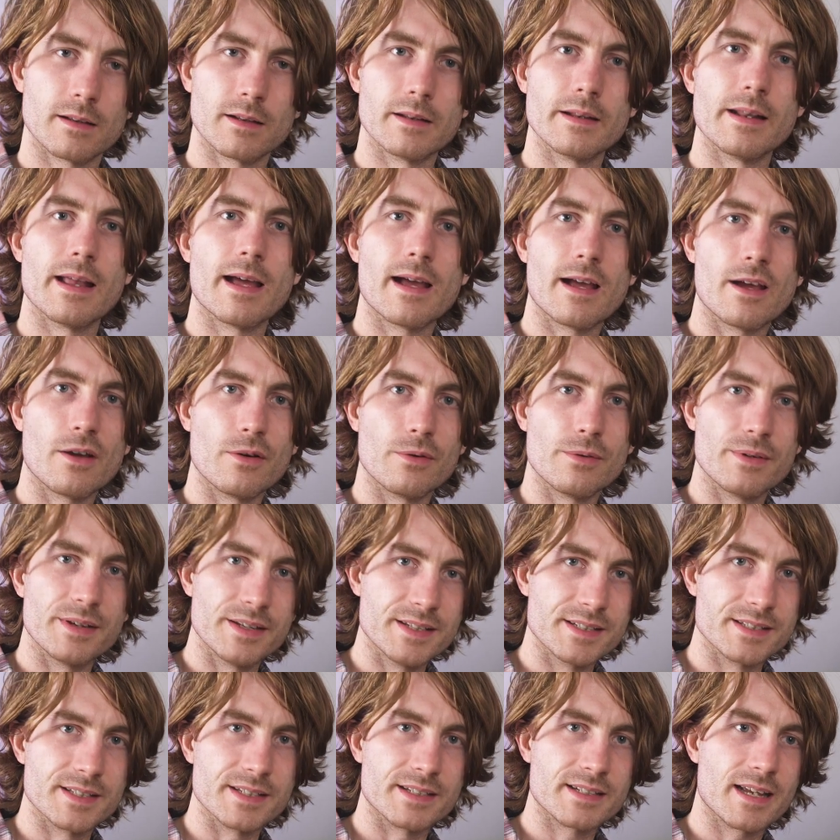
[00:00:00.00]
now
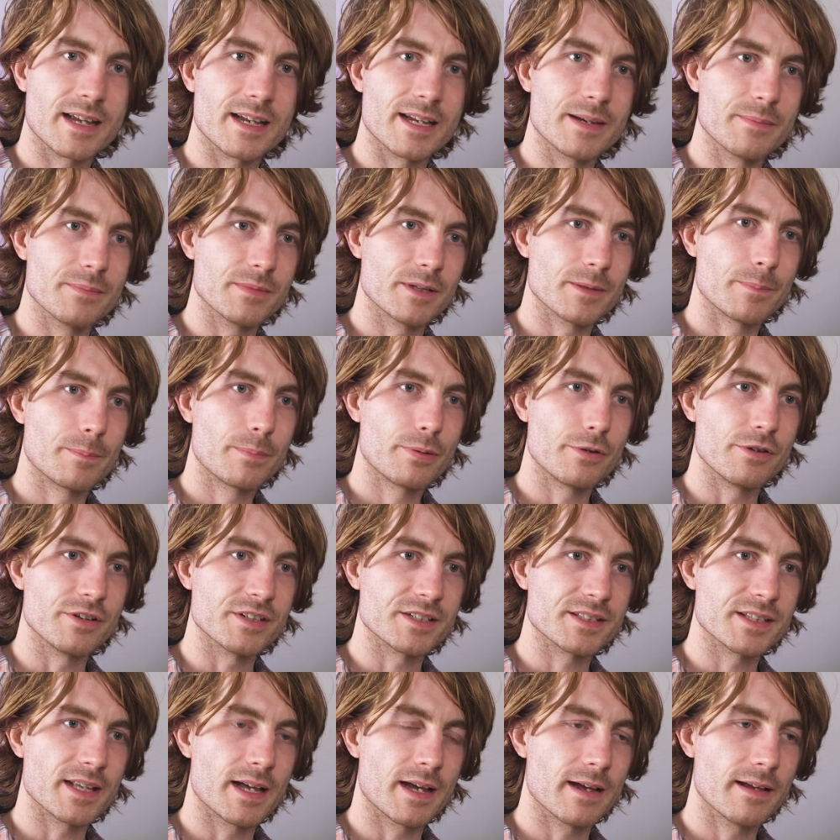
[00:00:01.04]
is the time to push
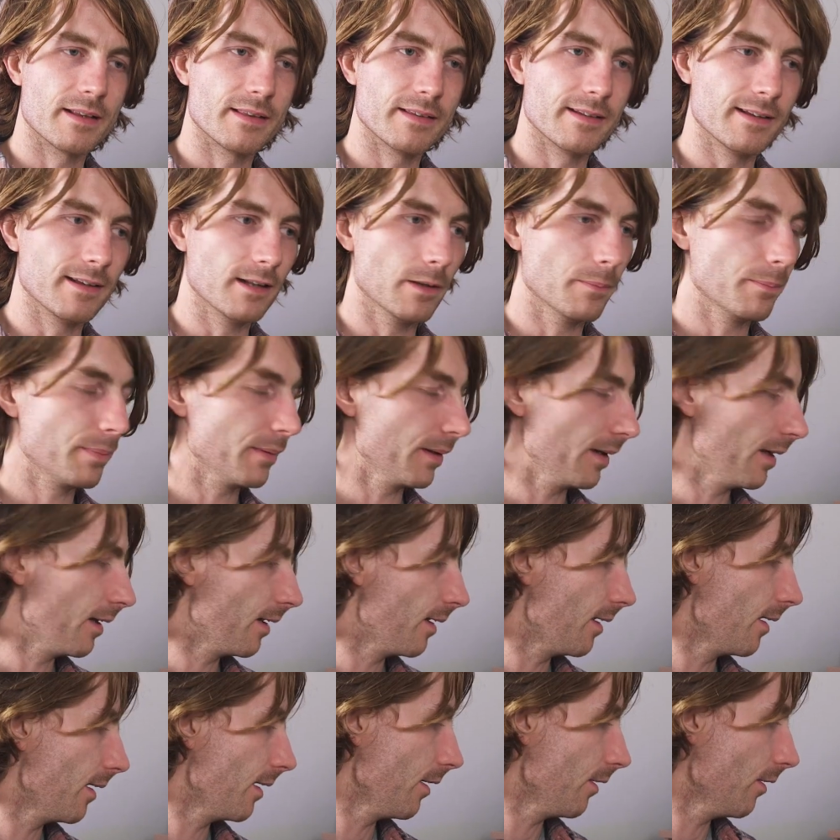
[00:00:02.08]
that a little bit
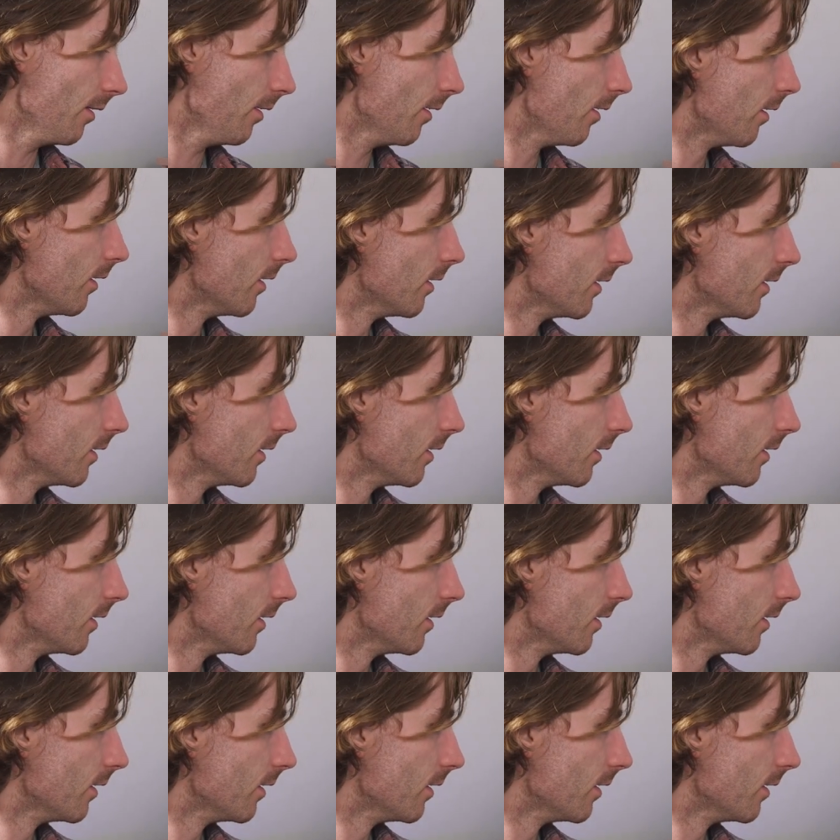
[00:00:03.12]
higher.